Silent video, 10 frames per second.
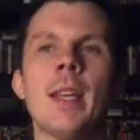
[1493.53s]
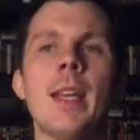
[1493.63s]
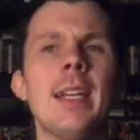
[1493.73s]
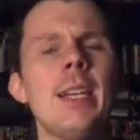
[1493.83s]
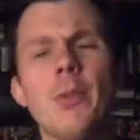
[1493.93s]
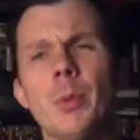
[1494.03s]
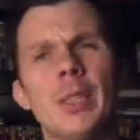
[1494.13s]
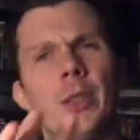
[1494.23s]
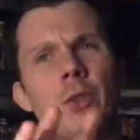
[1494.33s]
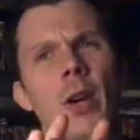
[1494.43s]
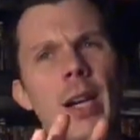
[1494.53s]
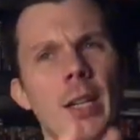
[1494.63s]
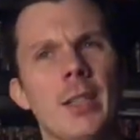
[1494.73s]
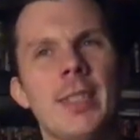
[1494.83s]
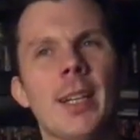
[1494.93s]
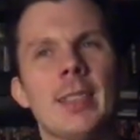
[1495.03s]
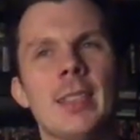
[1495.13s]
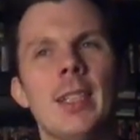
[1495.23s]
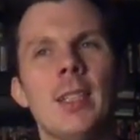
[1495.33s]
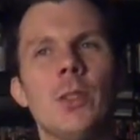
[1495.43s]
And even when they're trying on
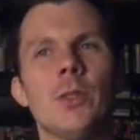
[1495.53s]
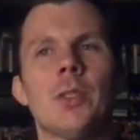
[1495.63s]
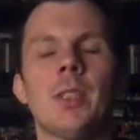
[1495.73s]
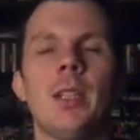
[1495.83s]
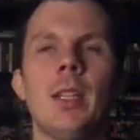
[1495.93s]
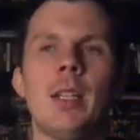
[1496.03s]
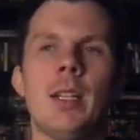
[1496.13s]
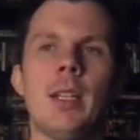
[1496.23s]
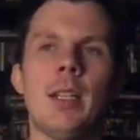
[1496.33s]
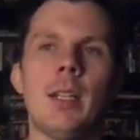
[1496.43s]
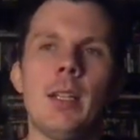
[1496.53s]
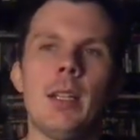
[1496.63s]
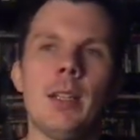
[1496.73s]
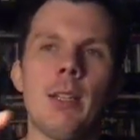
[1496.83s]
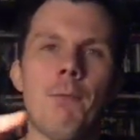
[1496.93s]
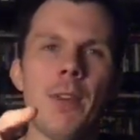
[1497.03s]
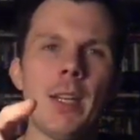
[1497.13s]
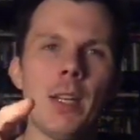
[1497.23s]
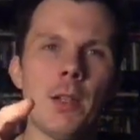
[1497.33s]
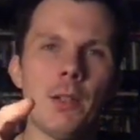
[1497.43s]
tuxedos, the
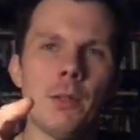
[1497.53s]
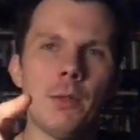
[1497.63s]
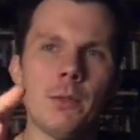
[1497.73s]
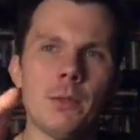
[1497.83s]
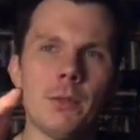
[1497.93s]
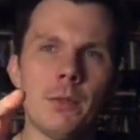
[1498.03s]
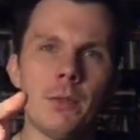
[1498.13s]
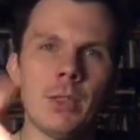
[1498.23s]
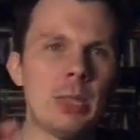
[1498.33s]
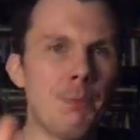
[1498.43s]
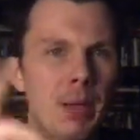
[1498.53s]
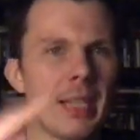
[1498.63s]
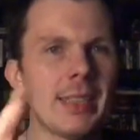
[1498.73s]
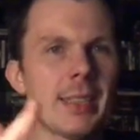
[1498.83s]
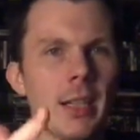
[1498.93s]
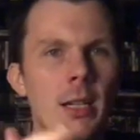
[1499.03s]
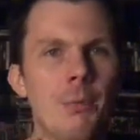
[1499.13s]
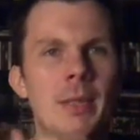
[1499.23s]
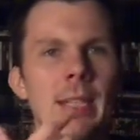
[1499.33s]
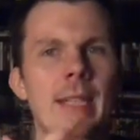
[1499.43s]
video speeds up
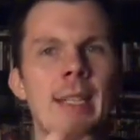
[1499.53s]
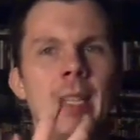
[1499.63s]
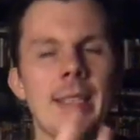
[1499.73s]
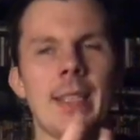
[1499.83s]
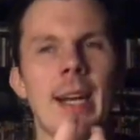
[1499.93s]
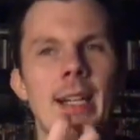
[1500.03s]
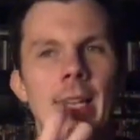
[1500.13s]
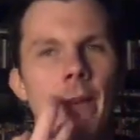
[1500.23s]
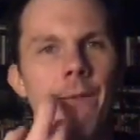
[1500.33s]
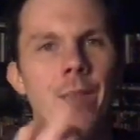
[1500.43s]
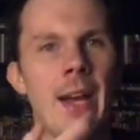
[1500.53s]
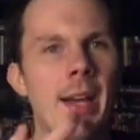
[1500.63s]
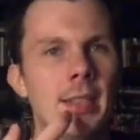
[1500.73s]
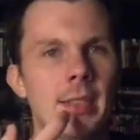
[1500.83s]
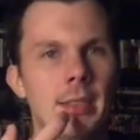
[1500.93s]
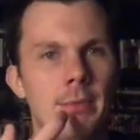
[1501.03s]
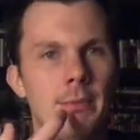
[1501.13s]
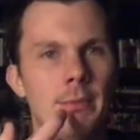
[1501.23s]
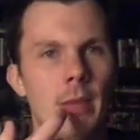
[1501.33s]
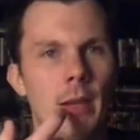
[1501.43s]
and they get kind of that fast
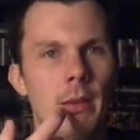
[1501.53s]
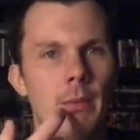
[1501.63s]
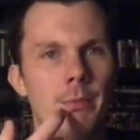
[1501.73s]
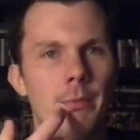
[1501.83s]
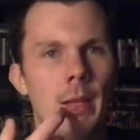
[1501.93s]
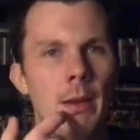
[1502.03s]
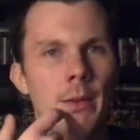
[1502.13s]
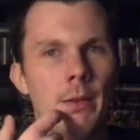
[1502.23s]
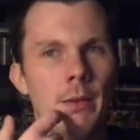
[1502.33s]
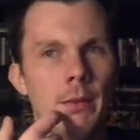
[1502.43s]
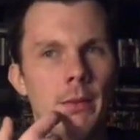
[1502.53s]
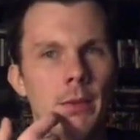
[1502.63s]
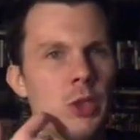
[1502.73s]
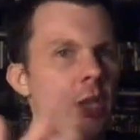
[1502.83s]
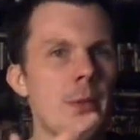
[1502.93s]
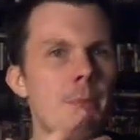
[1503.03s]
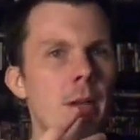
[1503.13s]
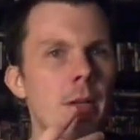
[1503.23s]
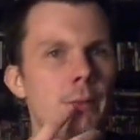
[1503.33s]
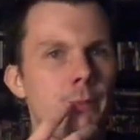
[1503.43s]
uh, uh,
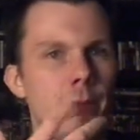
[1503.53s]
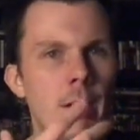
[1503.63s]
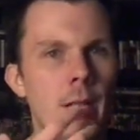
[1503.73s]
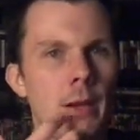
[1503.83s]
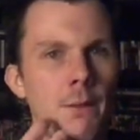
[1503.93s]
chipmunk uh,